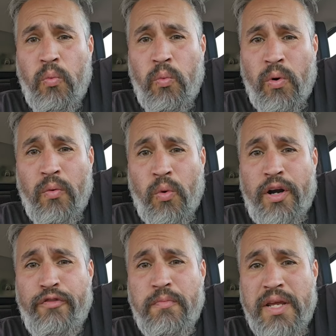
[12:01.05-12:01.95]
What
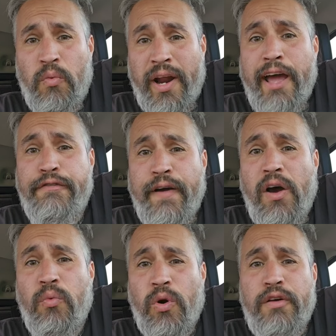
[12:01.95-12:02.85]
worked for me. What I
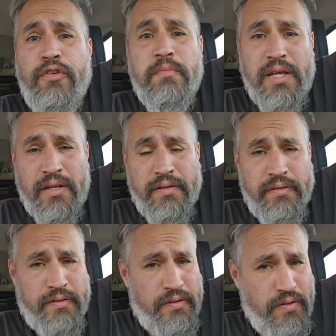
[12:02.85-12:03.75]
found worked for me.
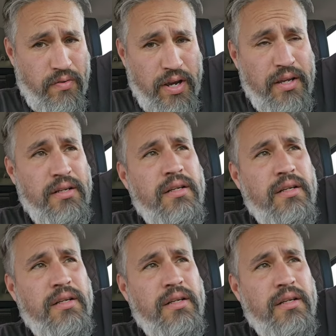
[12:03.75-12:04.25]
Right?